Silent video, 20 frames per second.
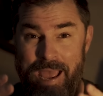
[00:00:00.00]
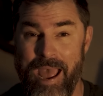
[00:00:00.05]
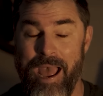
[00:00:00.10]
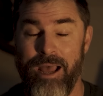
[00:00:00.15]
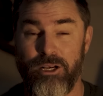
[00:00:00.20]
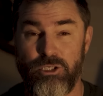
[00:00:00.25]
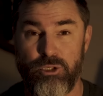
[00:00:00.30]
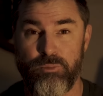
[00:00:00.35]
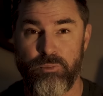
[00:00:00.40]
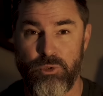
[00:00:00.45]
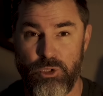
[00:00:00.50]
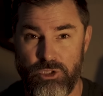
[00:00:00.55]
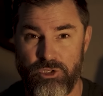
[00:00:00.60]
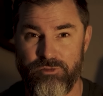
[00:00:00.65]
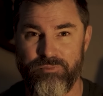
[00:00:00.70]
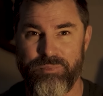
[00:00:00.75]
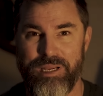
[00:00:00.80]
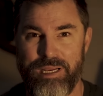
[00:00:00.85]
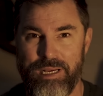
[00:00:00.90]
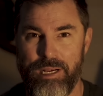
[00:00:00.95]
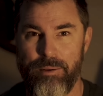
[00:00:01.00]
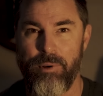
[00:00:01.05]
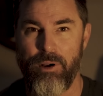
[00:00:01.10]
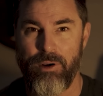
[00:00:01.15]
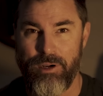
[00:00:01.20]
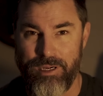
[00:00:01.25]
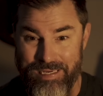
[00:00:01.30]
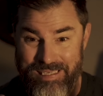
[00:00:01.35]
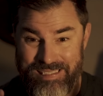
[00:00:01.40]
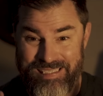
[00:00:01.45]
attributes of being an
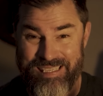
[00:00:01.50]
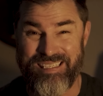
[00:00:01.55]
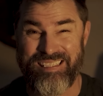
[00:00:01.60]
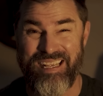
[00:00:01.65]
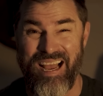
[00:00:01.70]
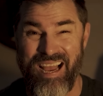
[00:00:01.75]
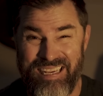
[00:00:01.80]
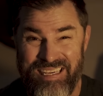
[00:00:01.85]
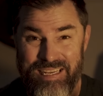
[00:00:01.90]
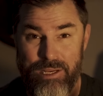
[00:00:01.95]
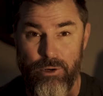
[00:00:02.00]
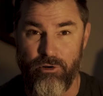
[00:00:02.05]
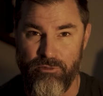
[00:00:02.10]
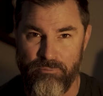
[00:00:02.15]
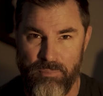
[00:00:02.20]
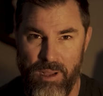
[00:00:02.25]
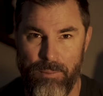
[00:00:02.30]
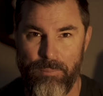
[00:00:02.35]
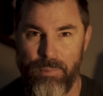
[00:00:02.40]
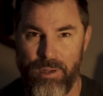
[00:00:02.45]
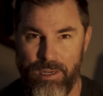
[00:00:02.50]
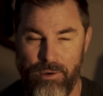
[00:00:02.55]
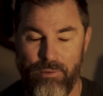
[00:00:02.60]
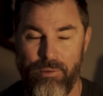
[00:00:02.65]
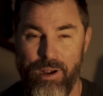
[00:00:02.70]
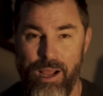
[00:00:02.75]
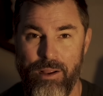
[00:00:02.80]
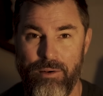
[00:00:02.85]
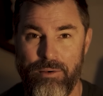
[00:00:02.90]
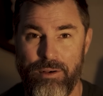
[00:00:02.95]
American is this idea of public
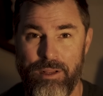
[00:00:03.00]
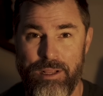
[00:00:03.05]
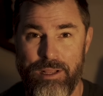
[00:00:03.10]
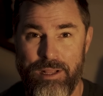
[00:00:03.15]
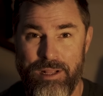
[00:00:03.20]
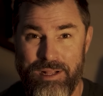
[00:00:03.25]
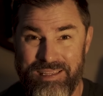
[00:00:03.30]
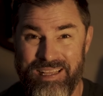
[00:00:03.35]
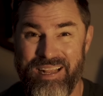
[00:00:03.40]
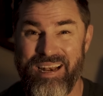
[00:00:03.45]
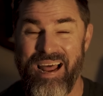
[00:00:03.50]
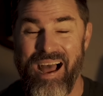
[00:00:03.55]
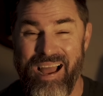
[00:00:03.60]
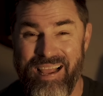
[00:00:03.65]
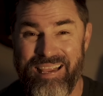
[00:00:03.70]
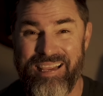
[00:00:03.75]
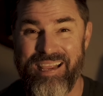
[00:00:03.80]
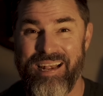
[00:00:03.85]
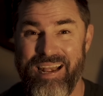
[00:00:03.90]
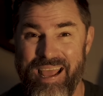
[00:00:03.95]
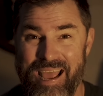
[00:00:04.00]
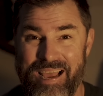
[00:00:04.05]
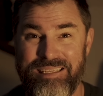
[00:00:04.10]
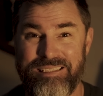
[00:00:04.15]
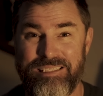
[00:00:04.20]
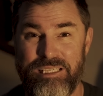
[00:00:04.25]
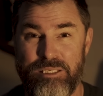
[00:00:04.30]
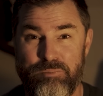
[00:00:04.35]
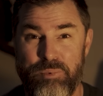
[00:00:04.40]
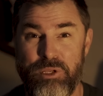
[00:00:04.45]
ground that I can
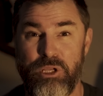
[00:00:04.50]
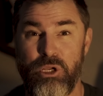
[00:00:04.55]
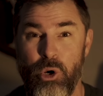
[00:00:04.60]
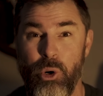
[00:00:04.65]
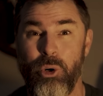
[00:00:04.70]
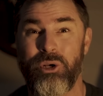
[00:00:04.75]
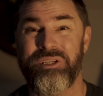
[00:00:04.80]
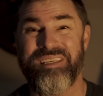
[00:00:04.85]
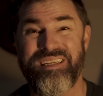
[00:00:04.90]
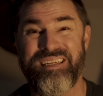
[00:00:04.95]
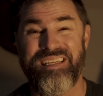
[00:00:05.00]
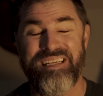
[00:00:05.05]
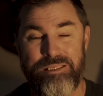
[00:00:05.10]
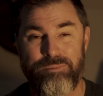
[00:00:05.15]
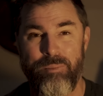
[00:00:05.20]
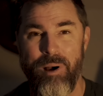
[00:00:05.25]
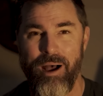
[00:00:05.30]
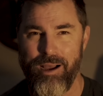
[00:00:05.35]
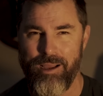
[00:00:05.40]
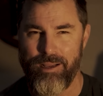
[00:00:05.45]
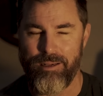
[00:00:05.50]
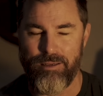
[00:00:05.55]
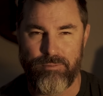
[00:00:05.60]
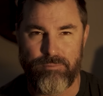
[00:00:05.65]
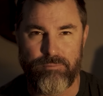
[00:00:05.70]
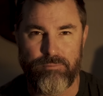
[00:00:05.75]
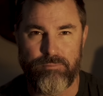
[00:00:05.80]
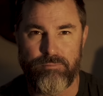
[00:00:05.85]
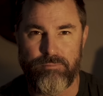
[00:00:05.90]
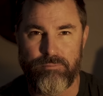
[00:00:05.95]
access because it is mine.
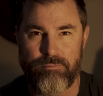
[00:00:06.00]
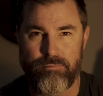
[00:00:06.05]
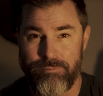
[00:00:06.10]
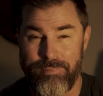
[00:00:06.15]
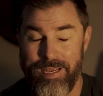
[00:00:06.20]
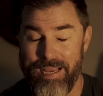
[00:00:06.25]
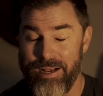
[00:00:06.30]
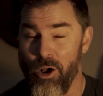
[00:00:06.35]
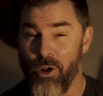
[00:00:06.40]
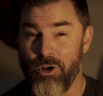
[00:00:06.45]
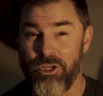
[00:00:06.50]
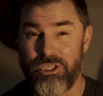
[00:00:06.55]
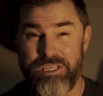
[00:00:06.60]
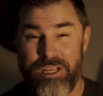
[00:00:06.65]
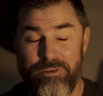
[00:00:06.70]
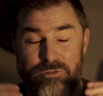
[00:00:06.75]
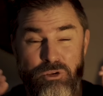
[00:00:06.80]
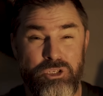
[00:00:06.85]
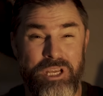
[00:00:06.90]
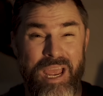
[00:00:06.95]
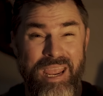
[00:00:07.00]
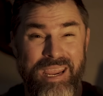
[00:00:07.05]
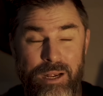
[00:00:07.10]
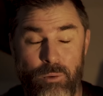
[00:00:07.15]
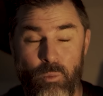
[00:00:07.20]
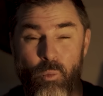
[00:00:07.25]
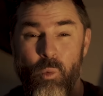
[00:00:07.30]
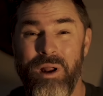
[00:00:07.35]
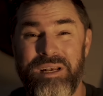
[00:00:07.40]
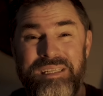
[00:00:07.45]
And honestly, if you take
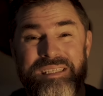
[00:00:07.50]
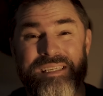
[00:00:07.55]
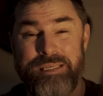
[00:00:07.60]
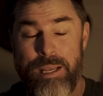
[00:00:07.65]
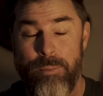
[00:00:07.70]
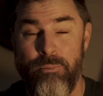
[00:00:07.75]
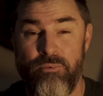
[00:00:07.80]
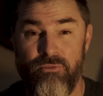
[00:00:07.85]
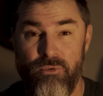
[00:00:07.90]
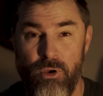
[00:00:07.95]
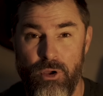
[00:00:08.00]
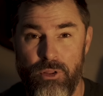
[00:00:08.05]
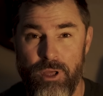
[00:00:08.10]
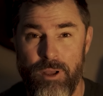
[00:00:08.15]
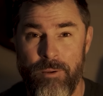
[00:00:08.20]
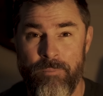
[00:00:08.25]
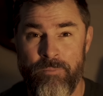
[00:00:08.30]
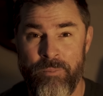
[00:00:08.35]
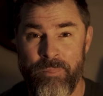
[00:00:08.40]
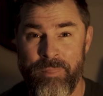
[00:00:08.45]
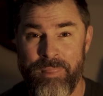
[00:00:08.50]
it one step further,